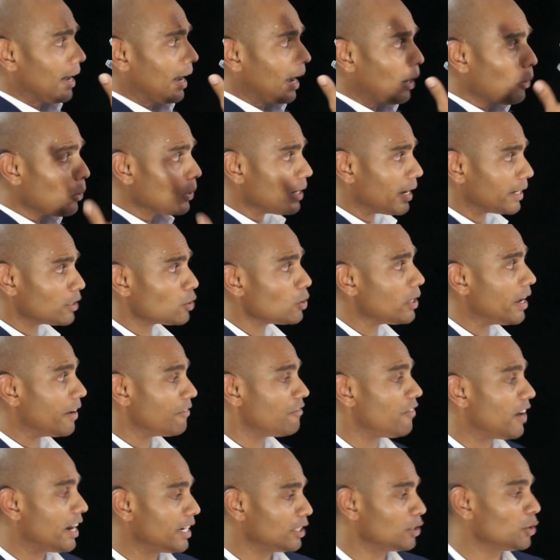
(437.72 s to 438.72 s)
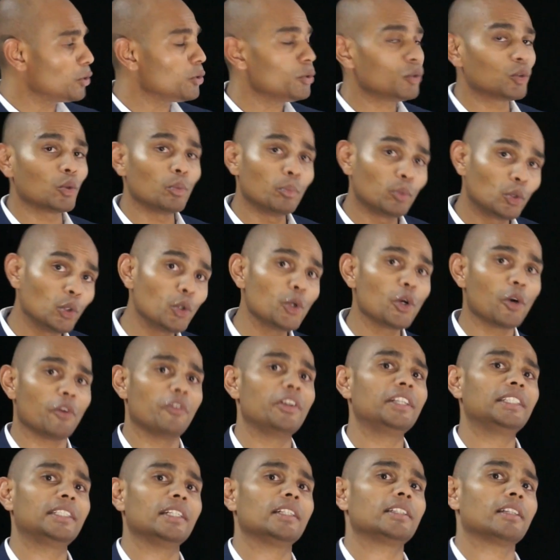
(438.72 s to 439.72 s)
I would actually advise you to do your
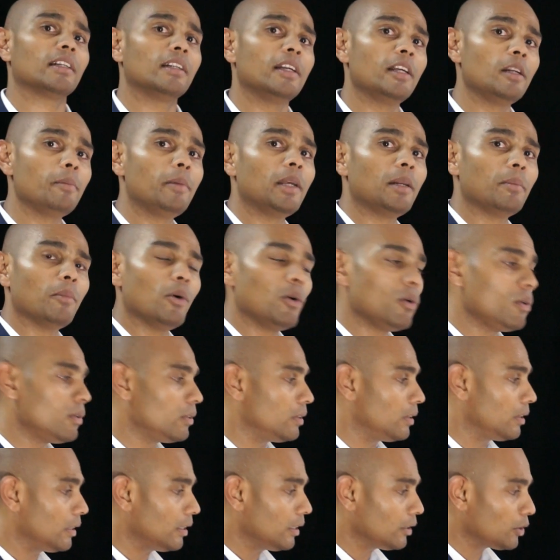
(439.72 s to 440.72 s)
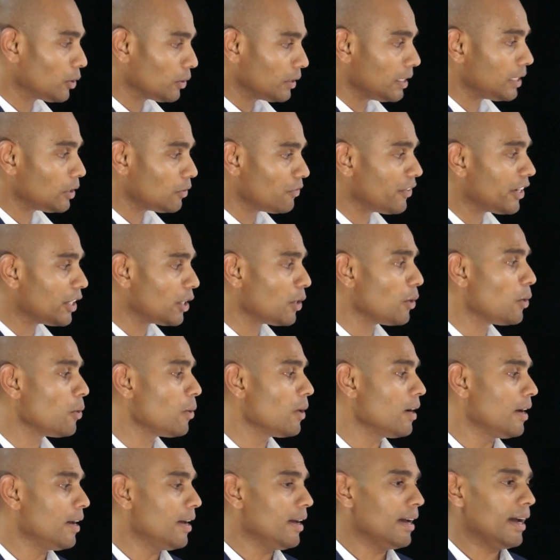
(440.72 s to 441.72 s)
research a little bit more. So this
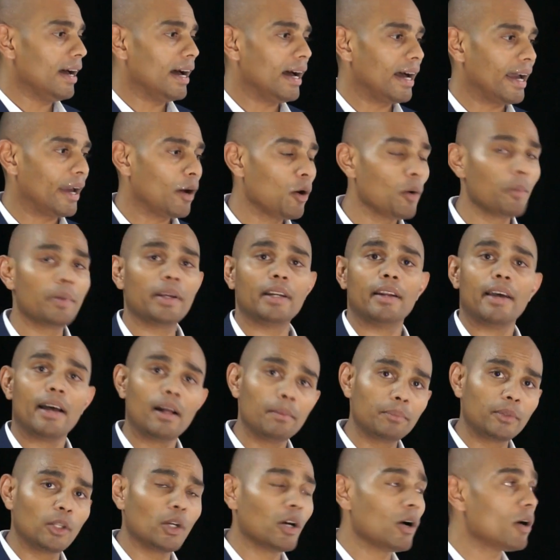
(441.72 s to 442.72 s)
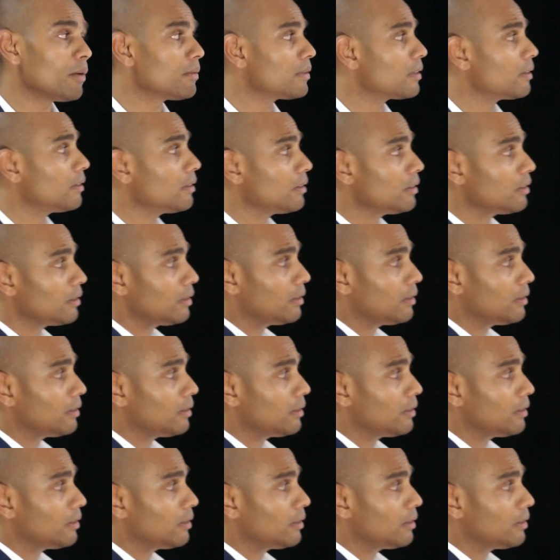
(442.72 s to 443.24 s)
video, I hope it helped you out.